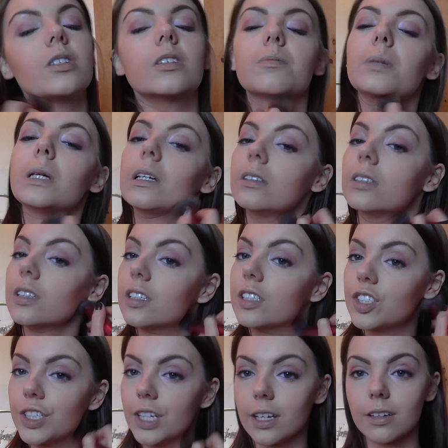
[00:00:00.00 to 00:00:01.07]
And a bit under
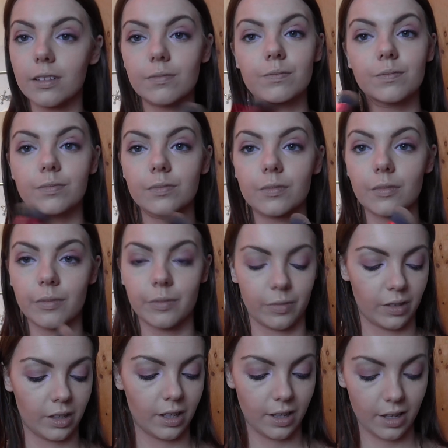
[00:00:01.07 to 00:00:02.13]
the chin,
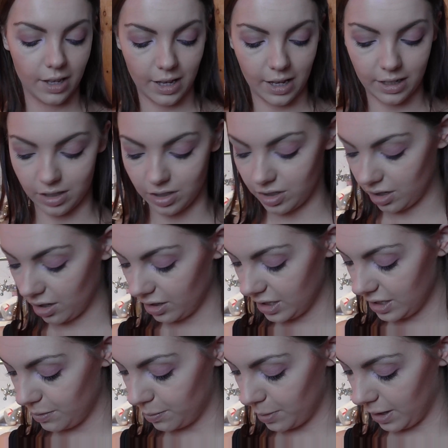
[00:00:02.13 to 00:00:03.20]
and a
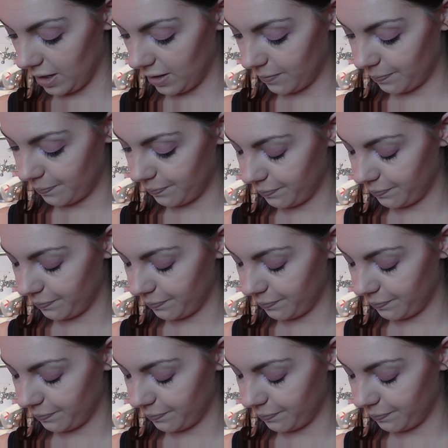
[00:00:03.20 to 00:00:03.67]
tiny bit